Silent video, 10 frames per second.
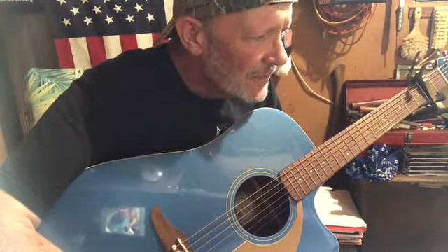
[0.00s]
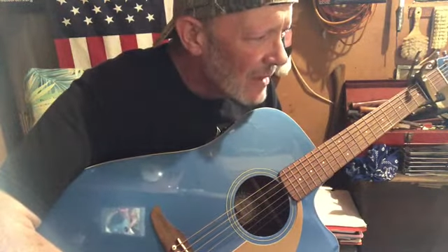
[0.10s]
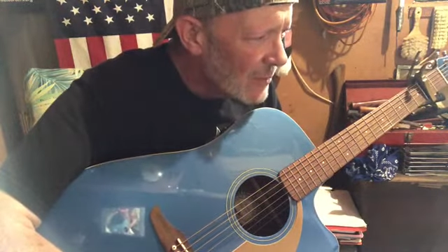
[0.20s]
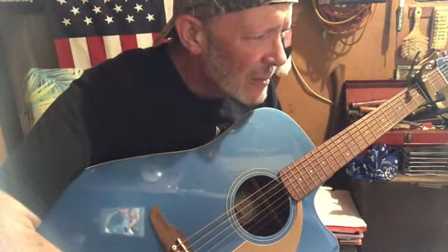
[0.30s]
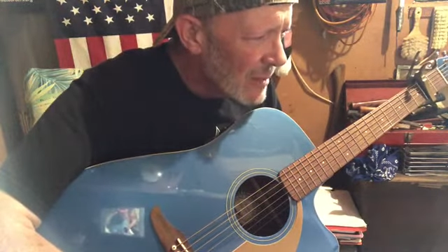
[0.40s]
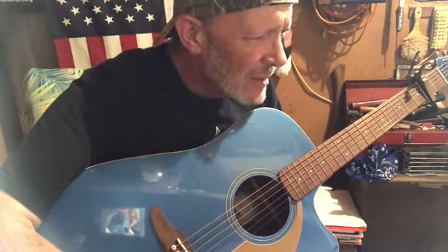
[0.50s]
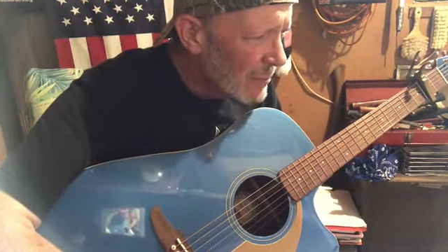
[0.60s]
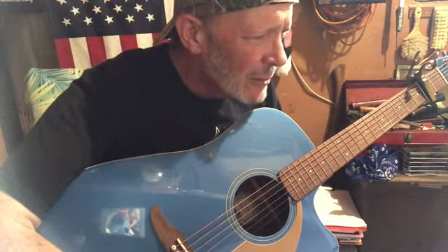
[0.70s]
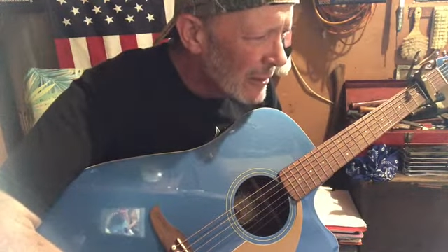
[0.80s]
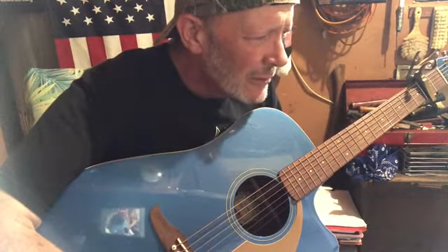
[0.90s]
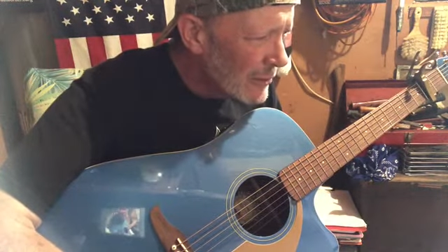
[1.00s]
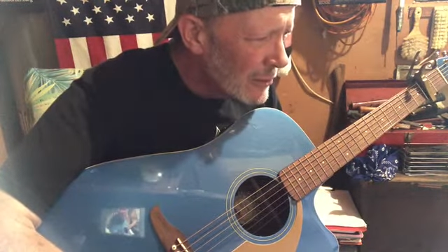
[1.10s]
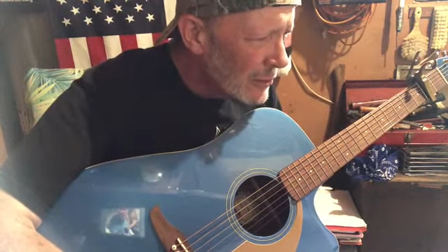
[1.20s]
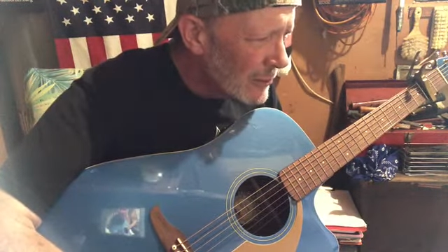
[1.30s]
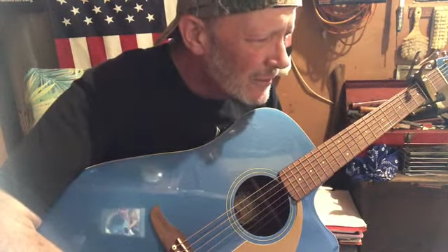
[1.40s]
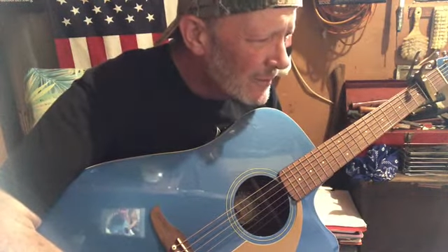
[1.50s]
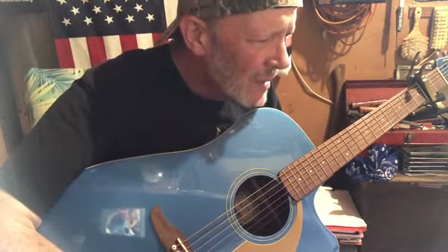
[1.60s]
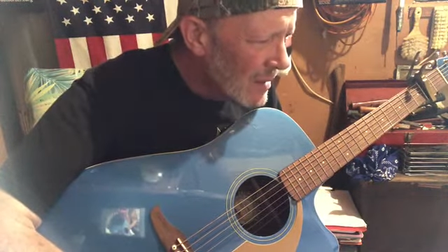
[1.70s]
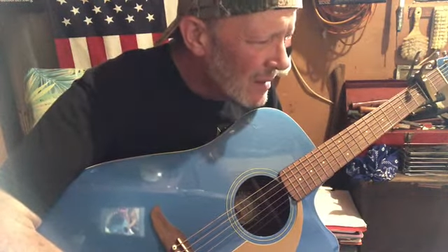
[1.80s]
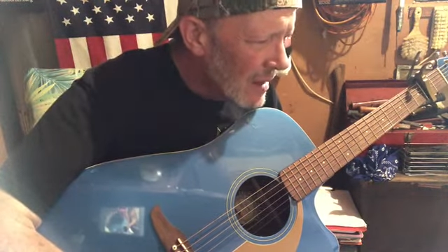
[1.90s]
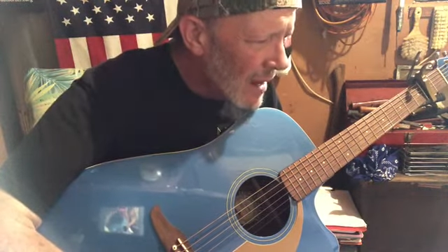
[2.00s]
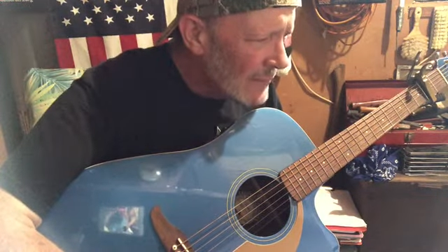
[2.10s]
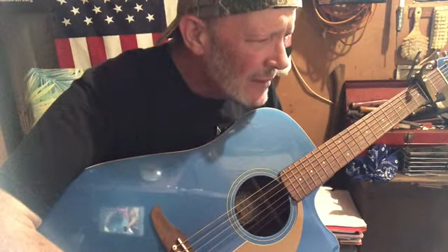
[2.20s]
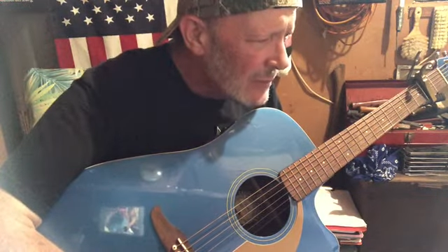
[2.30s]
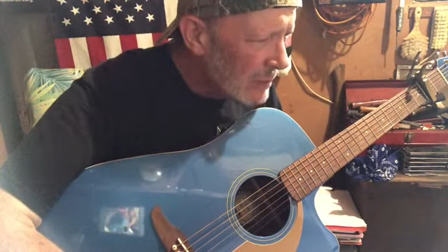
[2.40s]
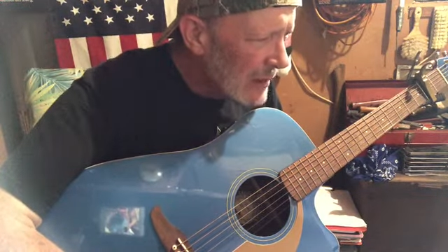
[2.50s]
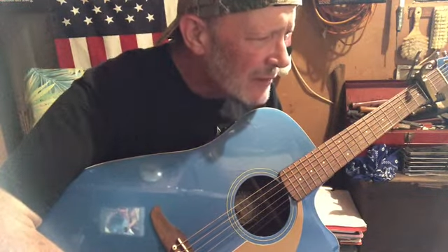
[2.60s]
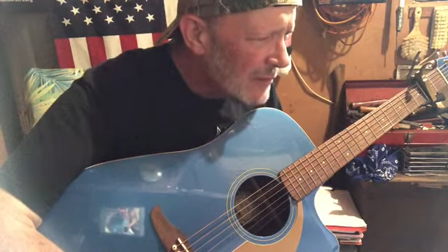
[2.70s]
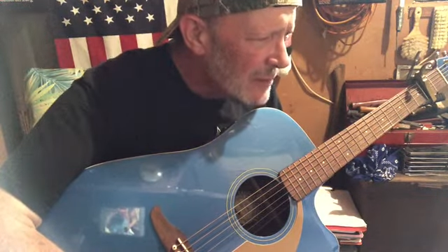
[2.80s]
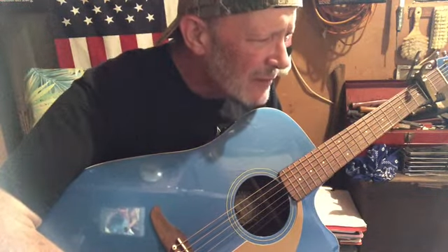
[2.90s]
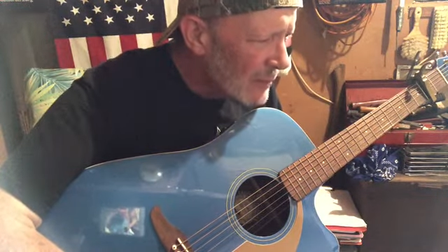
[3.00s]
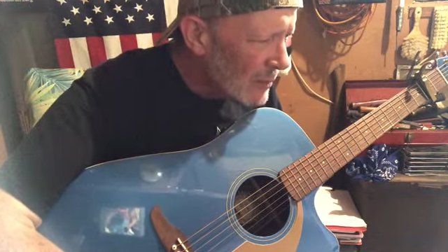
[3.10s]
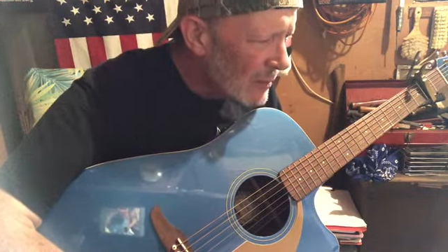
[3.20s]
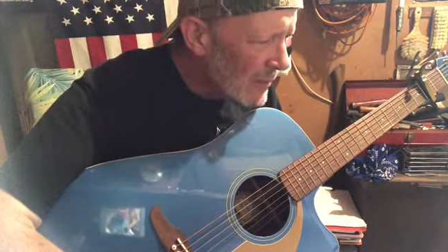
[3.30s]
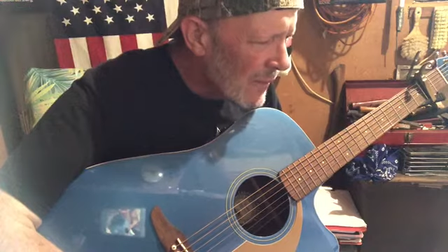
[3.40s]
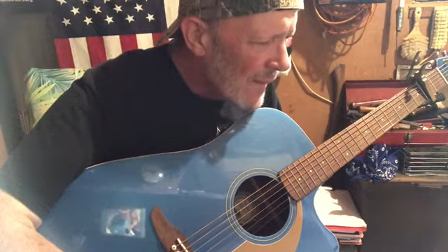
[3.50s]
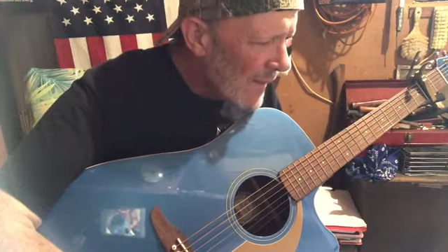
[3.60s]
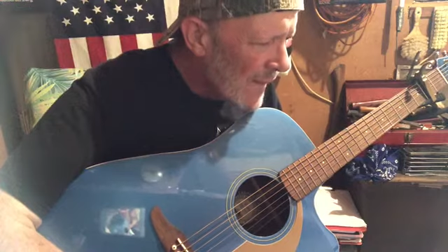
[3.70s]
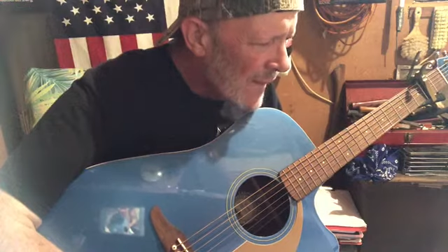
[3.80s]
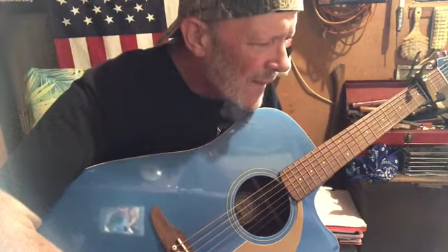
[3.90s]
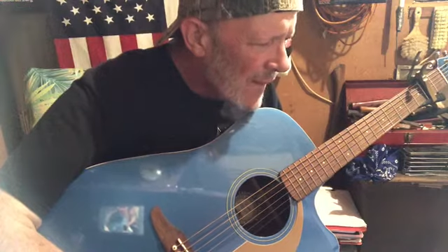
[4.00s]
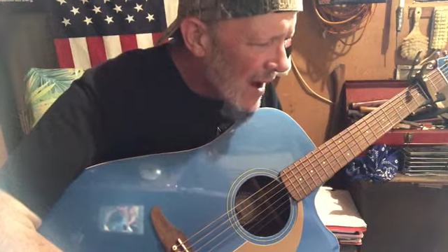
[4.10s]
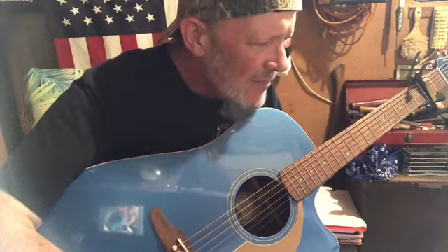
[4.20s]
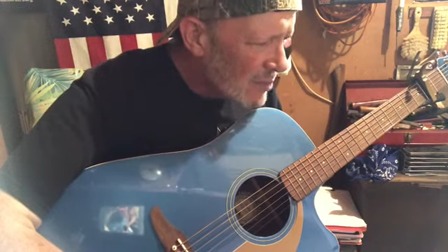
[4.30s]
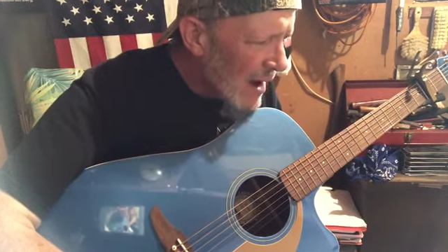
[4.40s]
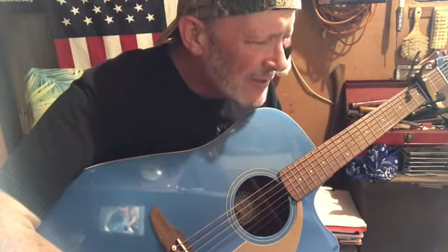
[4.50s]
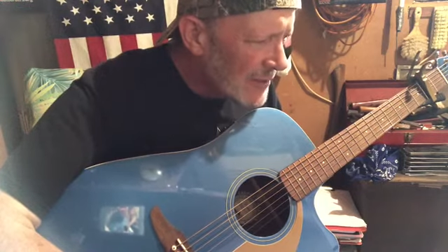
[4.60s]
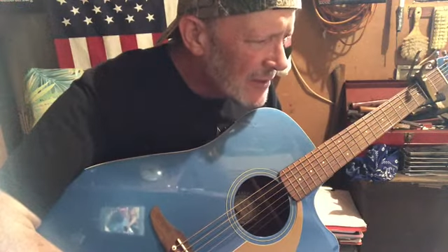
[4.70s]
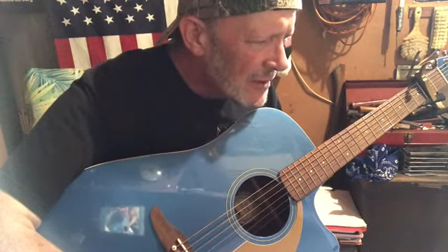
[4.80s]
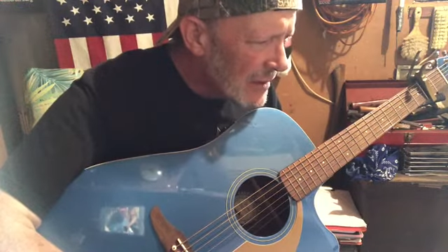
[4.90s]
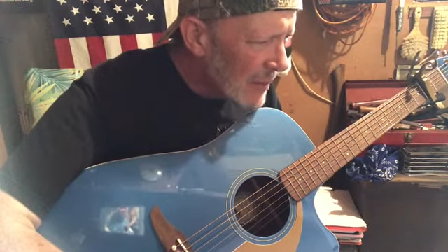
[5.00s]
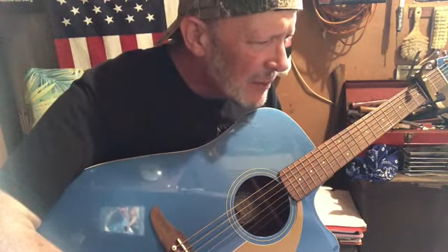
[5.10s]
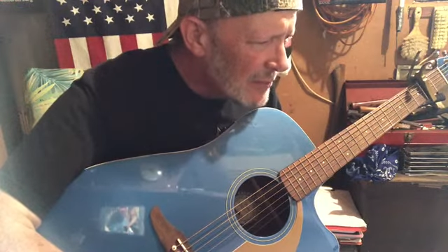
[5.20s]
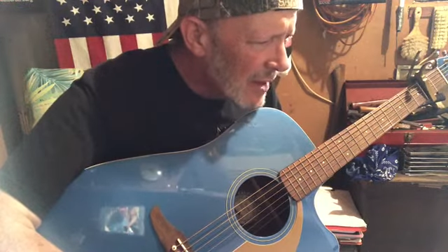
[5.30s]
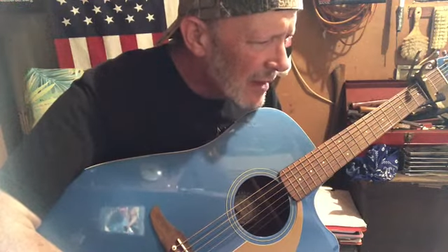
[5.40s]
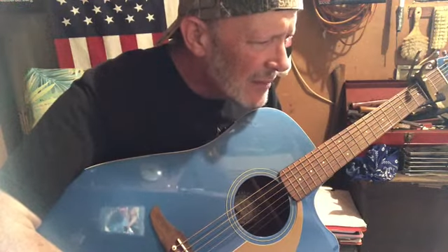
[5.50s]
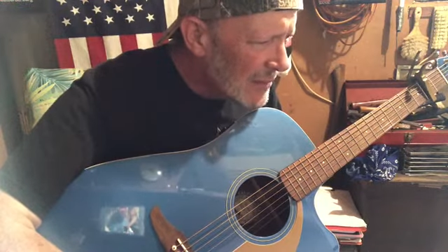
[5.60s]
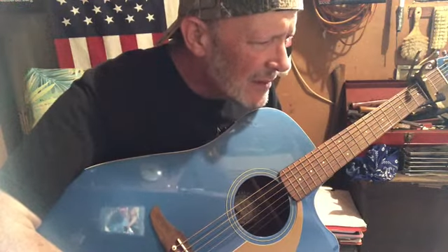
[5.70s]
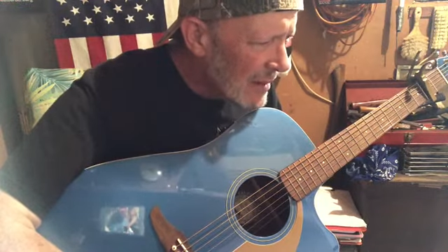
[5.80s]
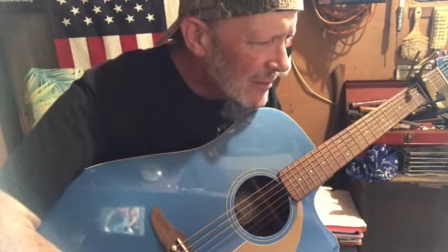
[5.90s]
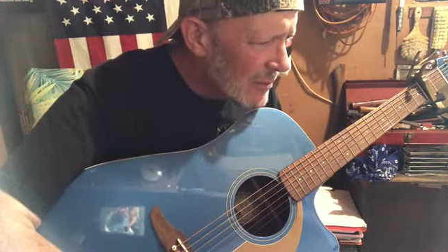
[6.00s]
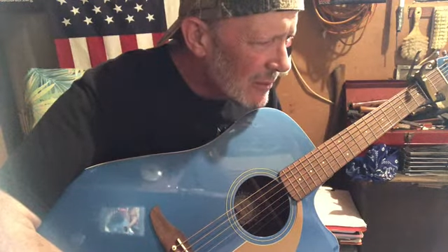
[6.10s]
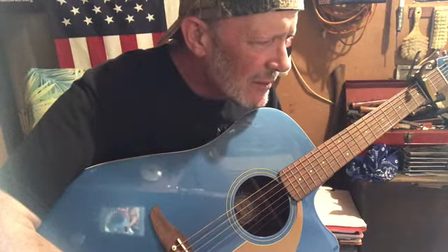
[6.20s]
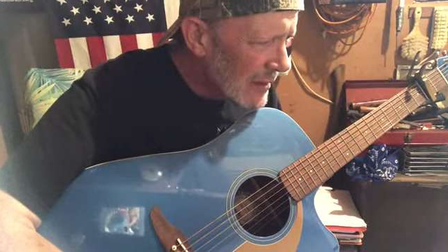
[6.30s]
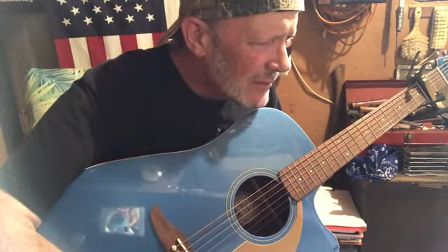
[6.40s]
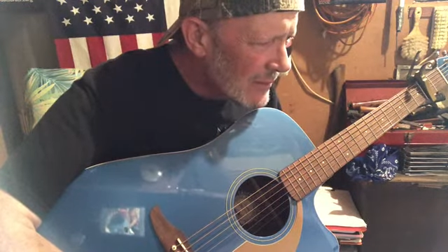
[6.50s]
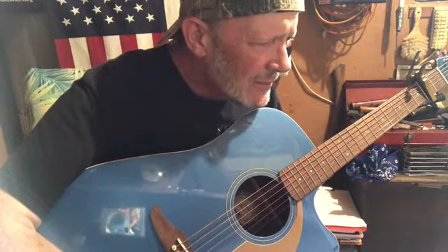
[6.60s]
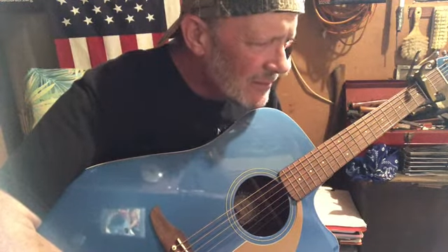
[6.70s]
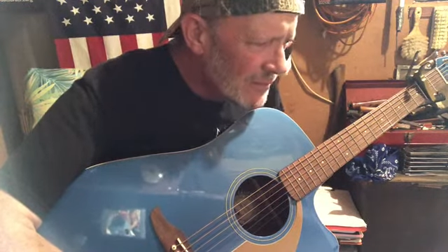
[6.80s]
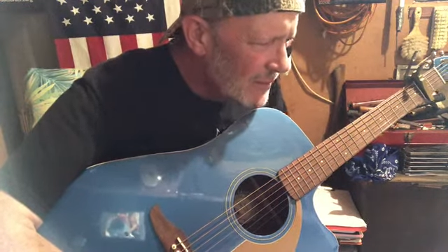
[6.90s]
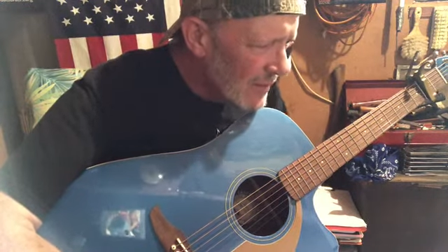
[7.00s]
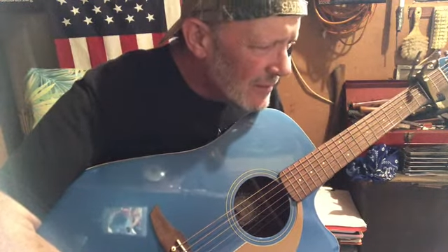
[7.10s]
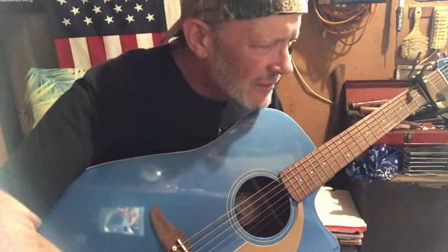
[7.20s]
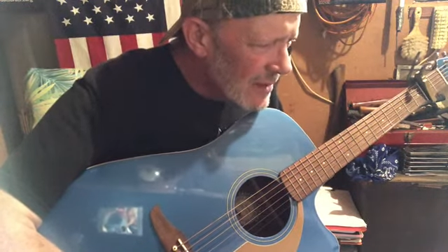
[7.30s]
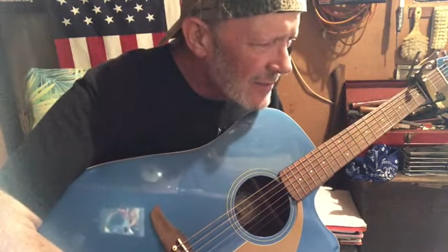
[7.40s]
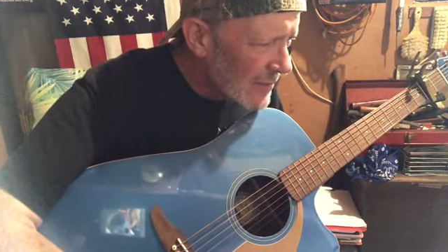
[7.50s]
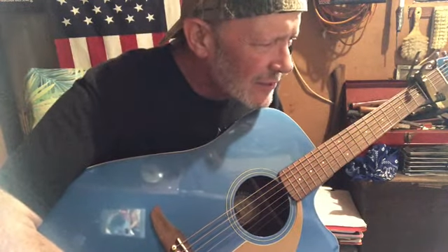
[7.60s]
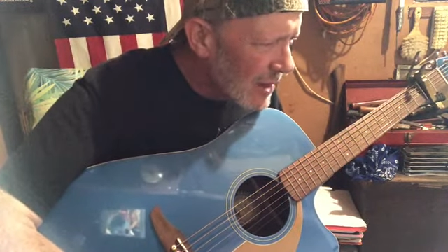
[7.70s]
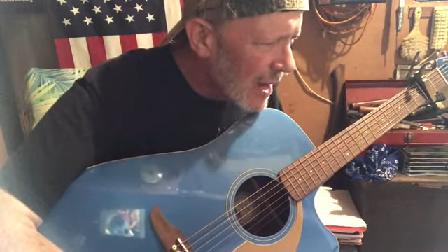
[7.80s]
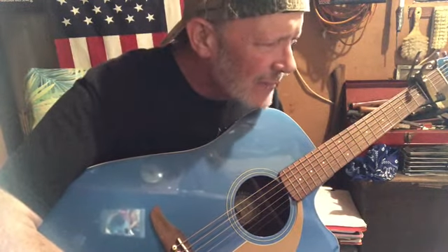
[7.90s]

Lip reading: It's one I've been wanting to do. I've never played this before. I practiced it a couple times, and I'm going to go ahead and just give it a shot